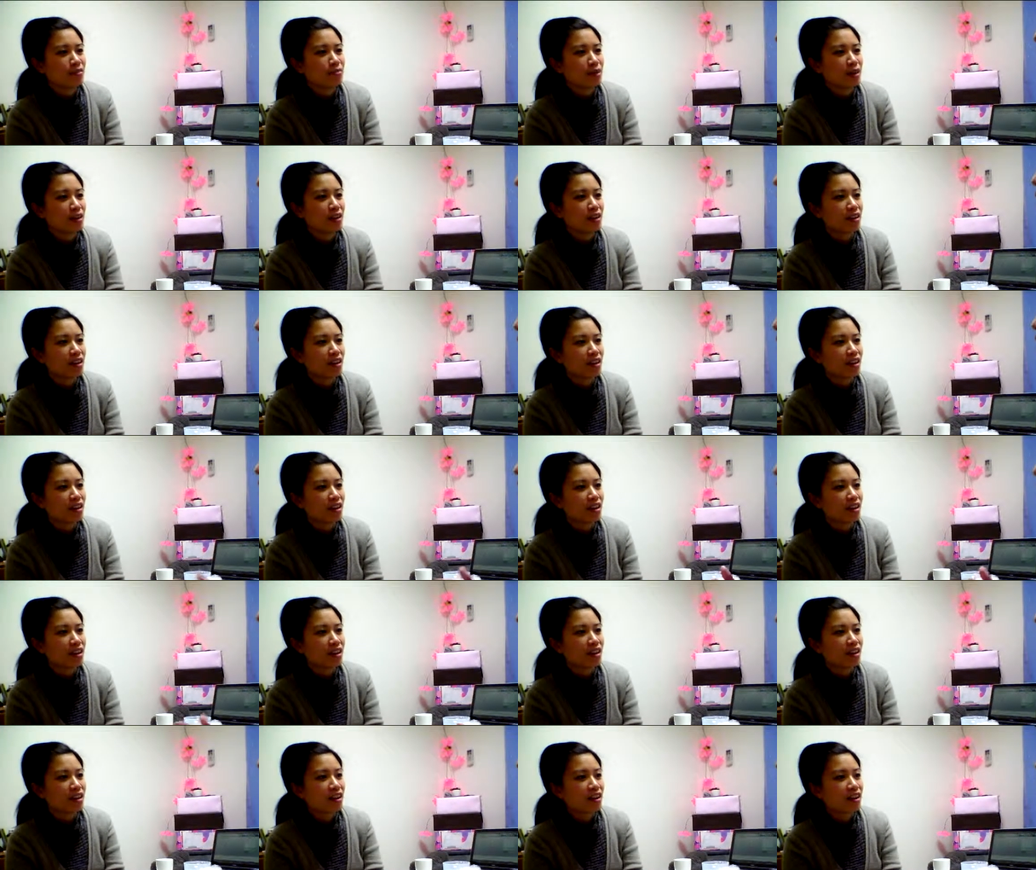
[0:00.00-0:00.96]
but they
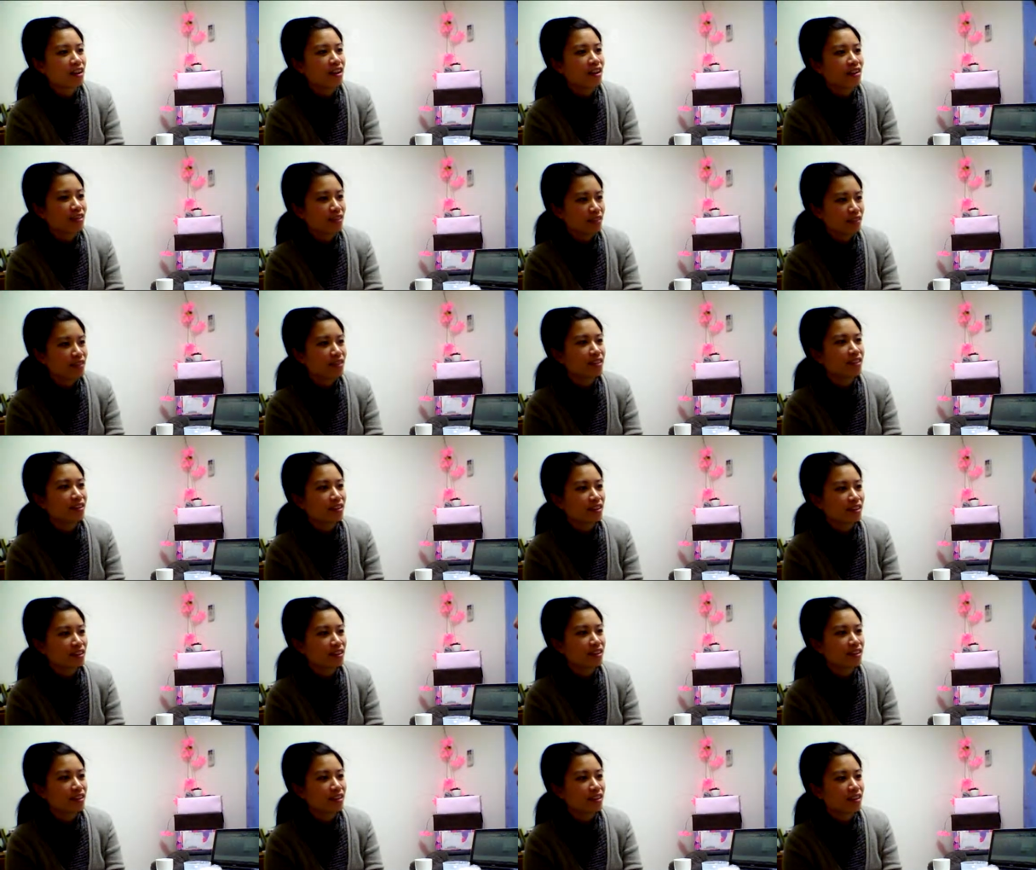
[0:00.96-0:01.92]
are only
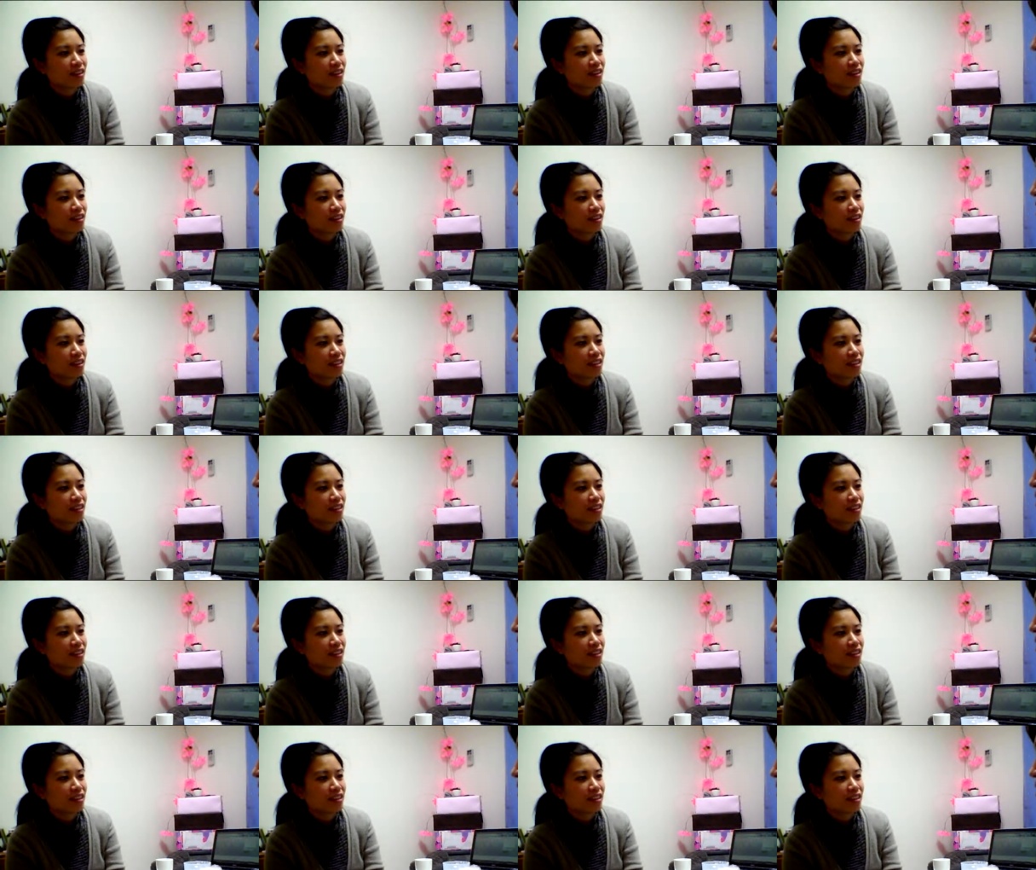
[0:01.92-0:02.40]
use Japanese.